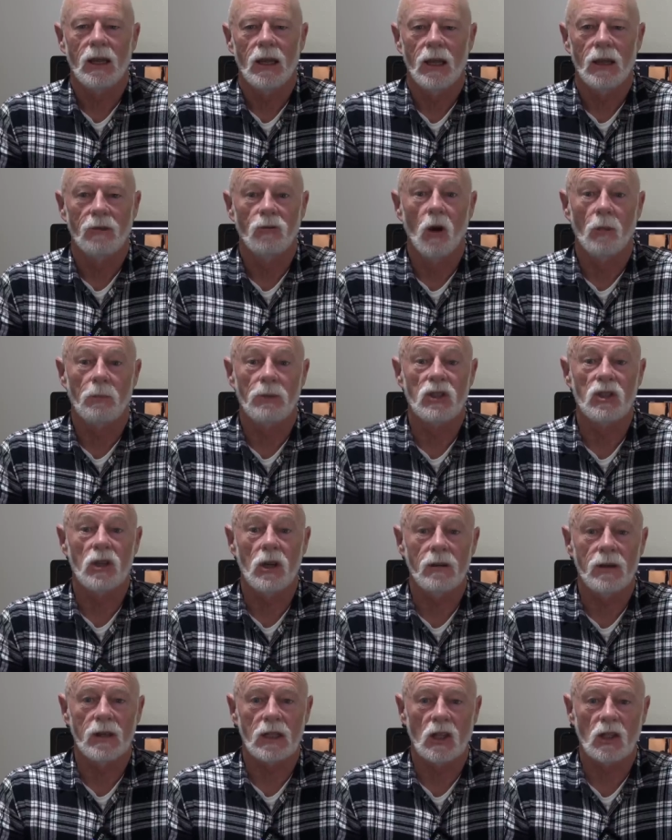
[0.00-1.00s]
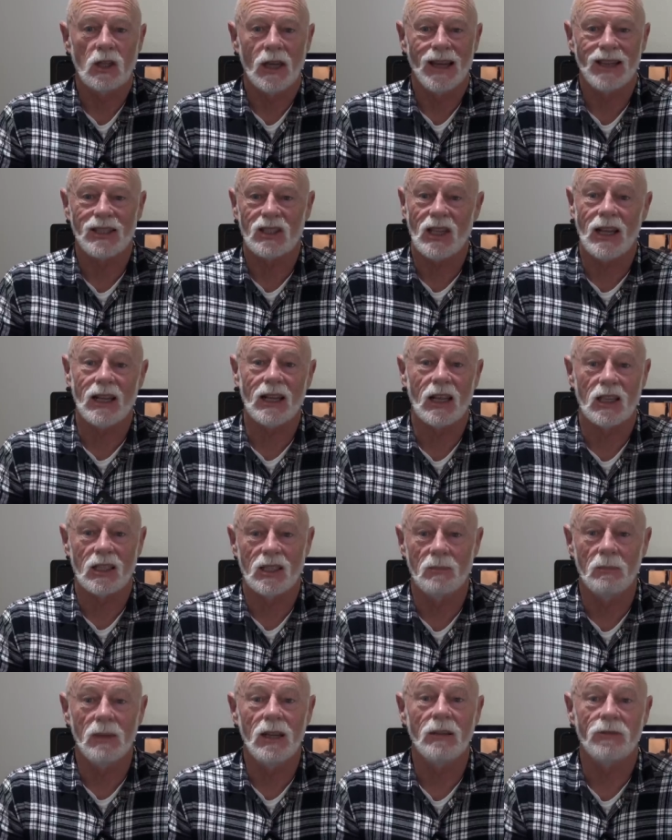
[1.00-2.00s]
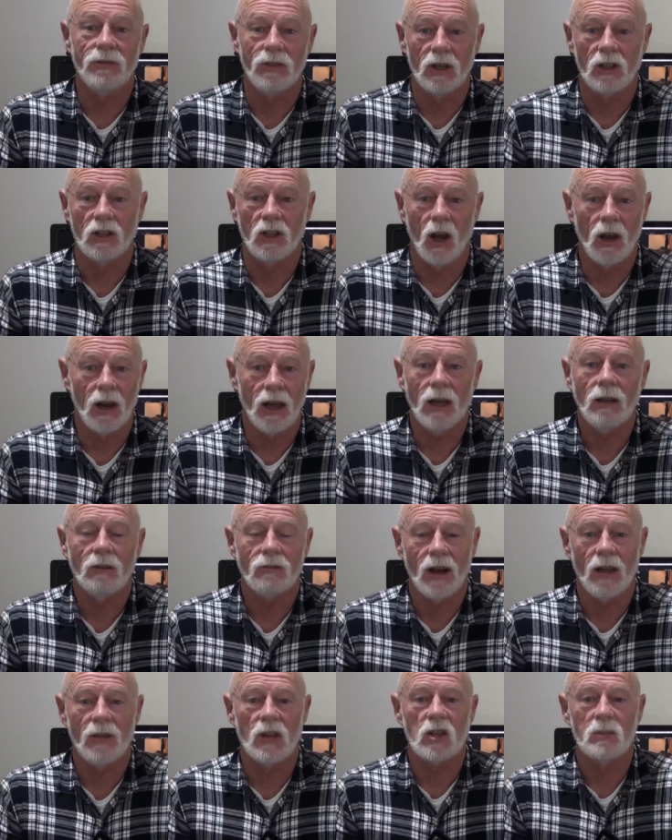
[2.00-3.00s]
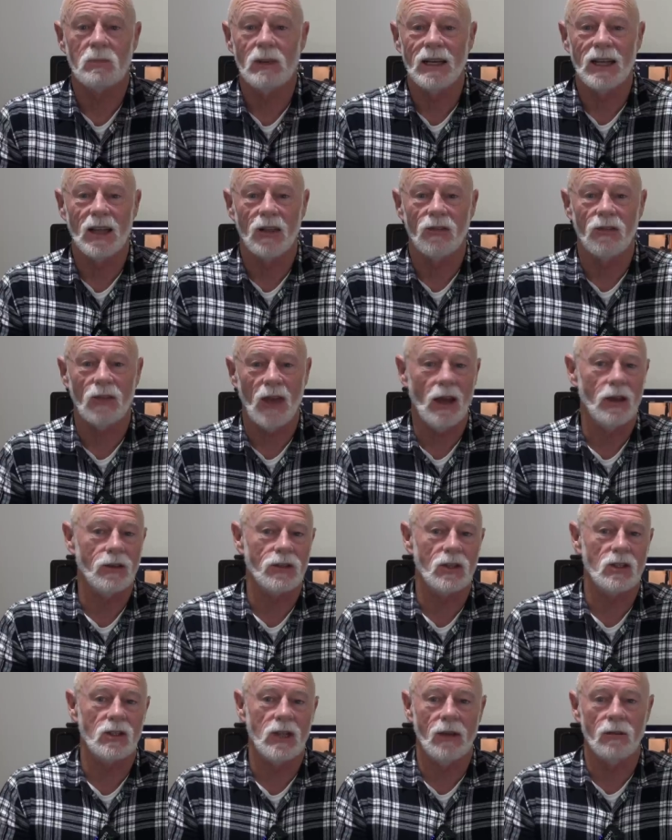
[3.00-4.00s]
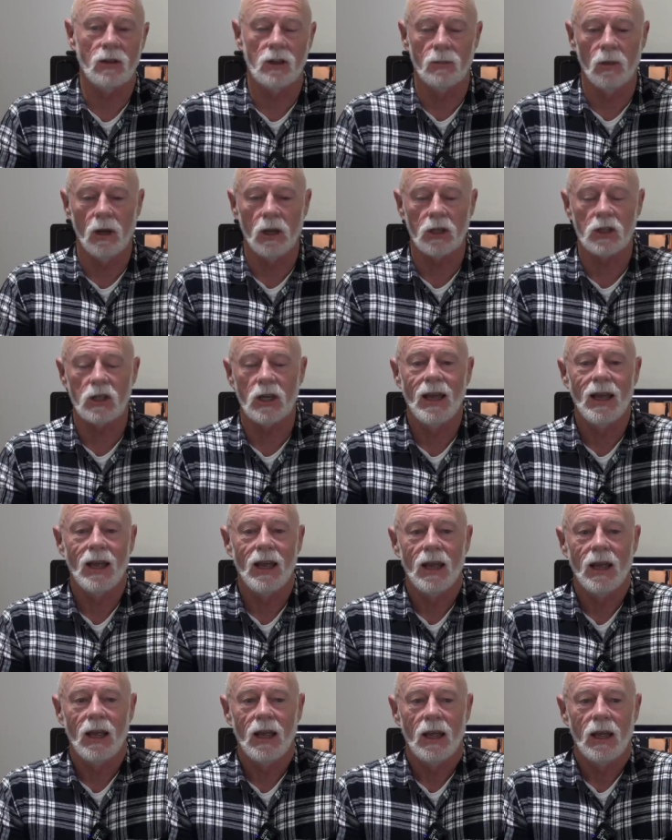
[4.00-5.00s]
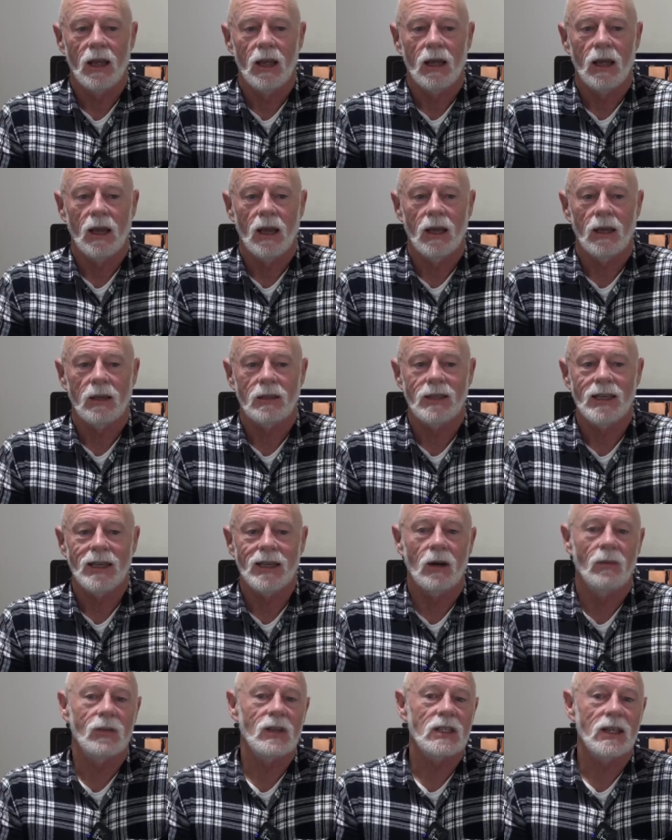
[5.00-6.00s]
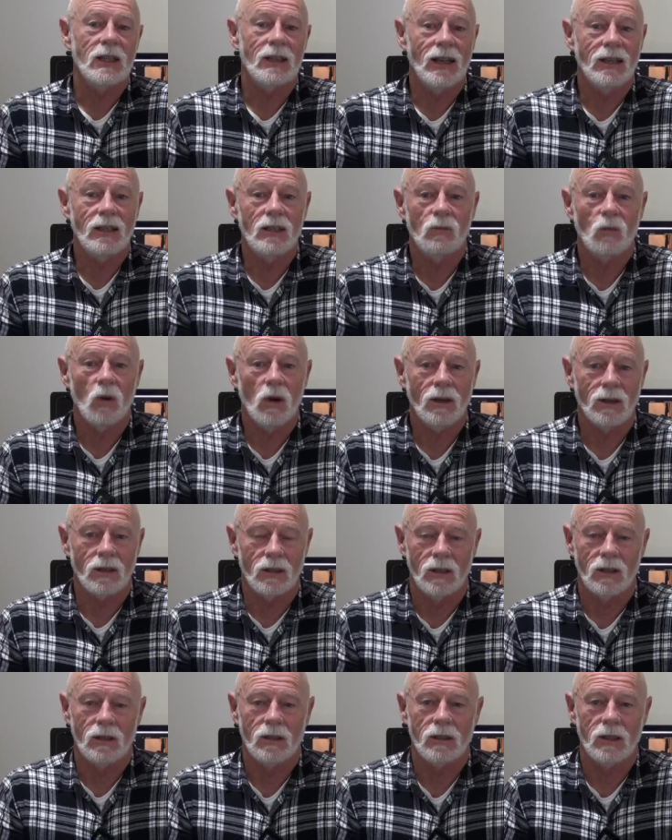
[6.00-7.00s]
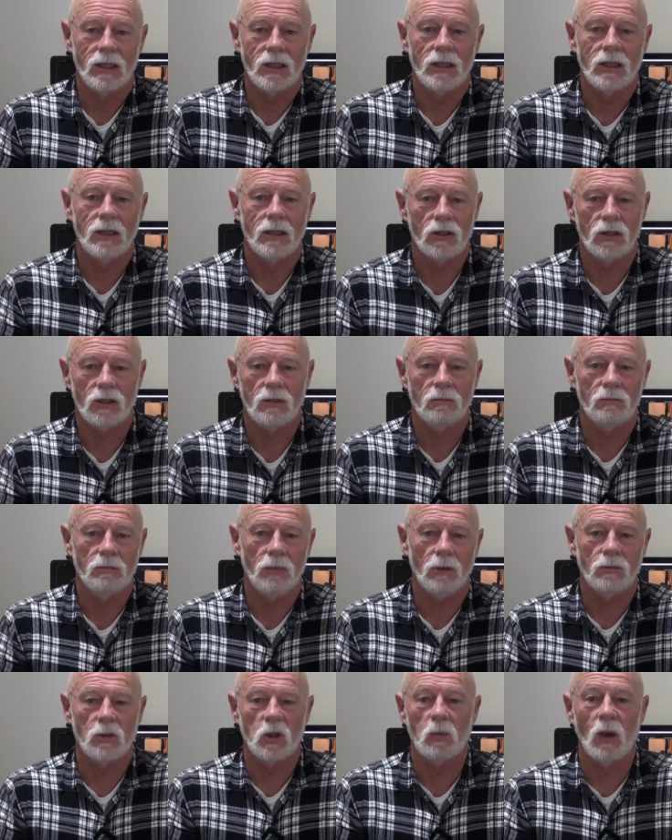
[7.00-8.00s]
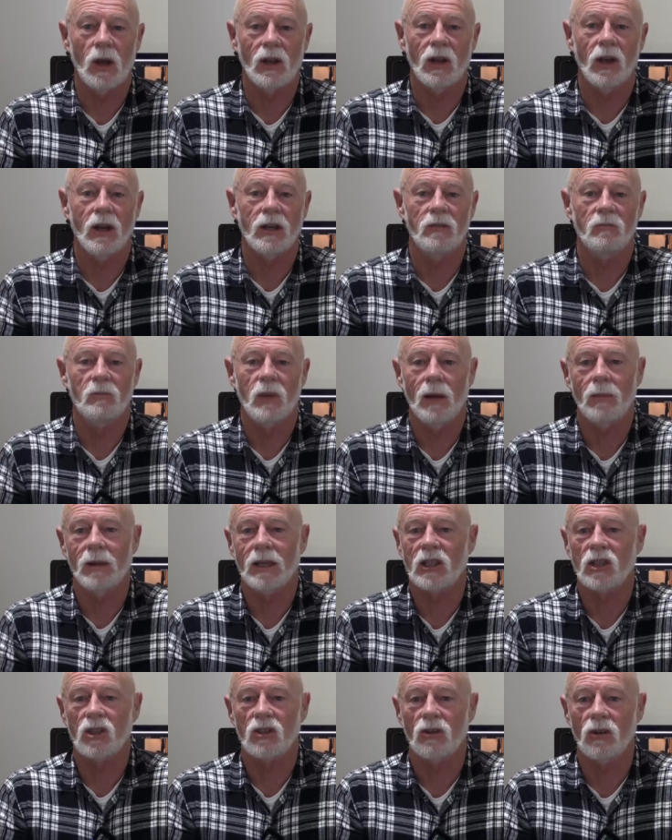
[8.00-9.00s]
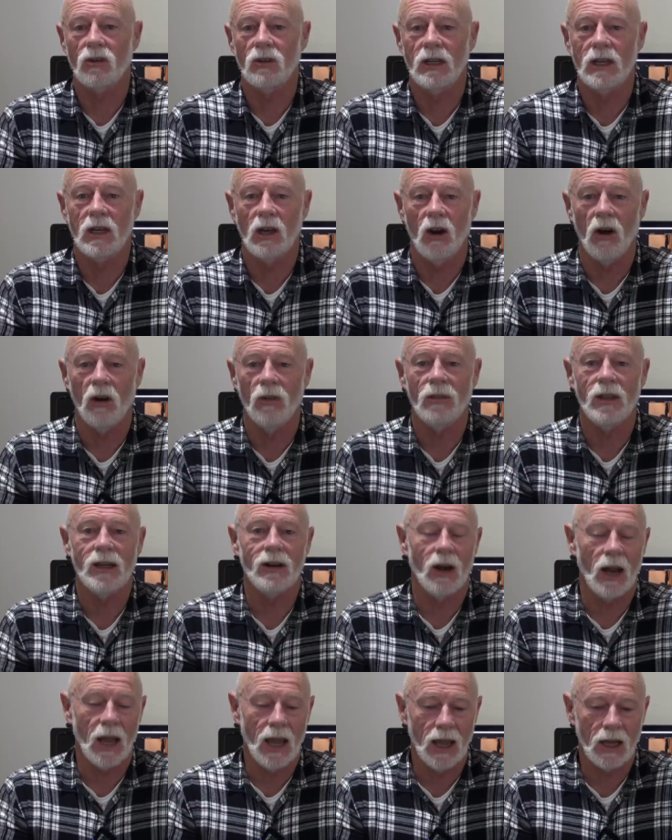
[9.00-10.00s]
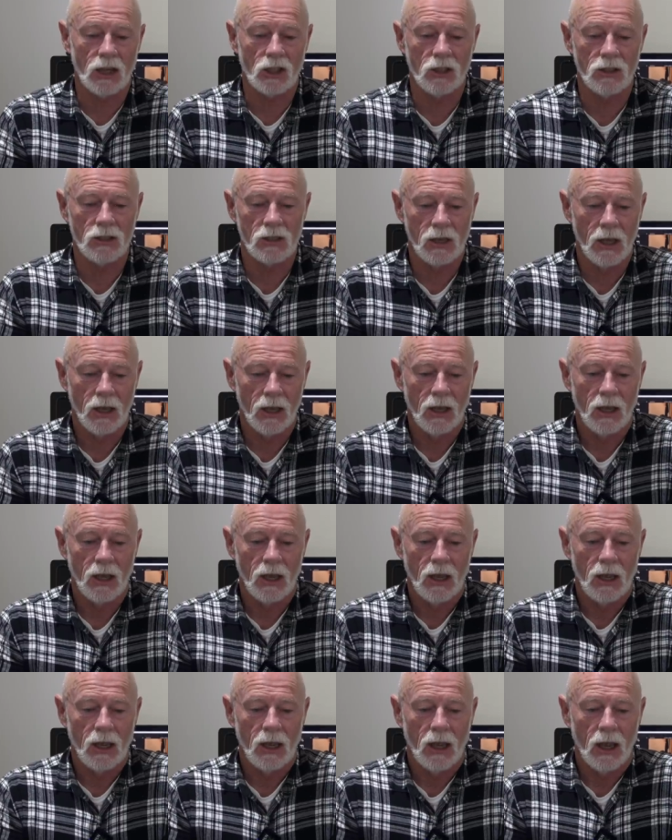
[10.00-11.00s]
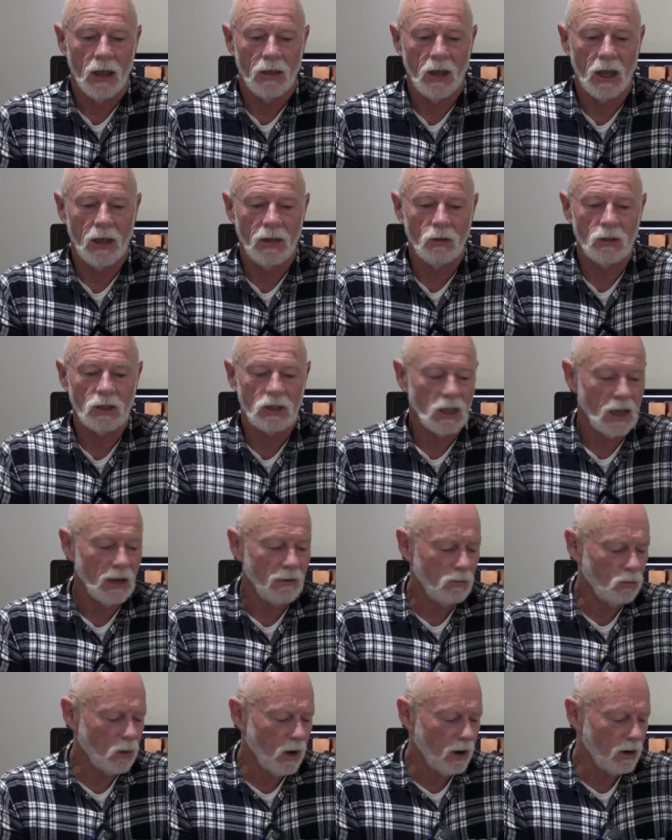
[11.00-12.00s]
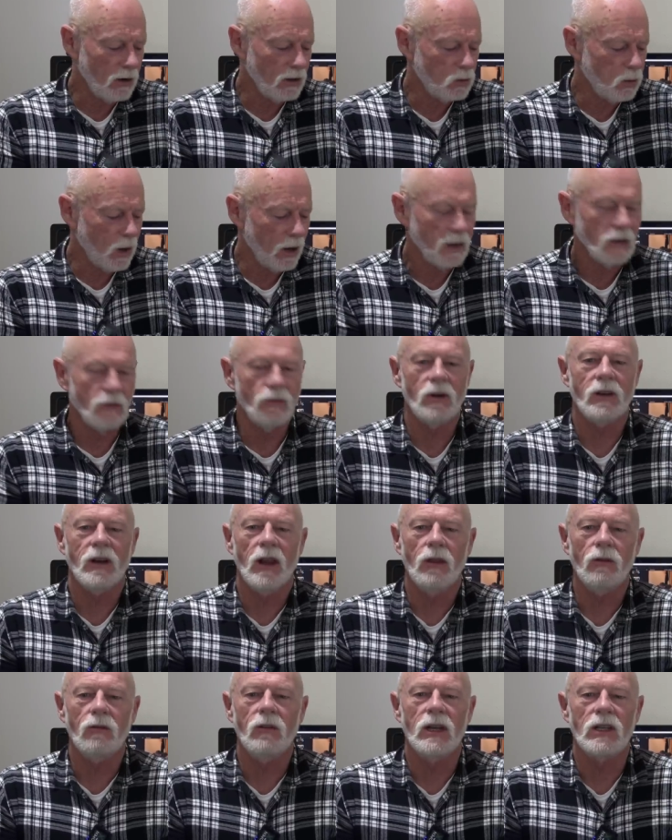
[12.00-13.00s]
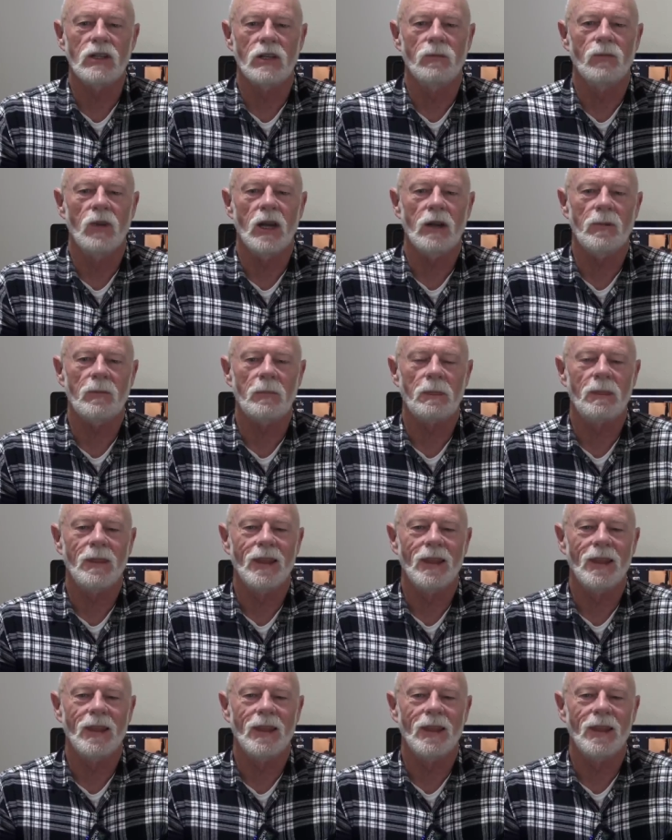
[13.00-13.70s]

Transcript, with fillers: if not preserving the tower, selling it to me for $1 rather than spending thousands to have it demolished, yeah, obviously they didn't want the spotlight of public scrutiny on their actions. And it's even worrying for another reason. Now,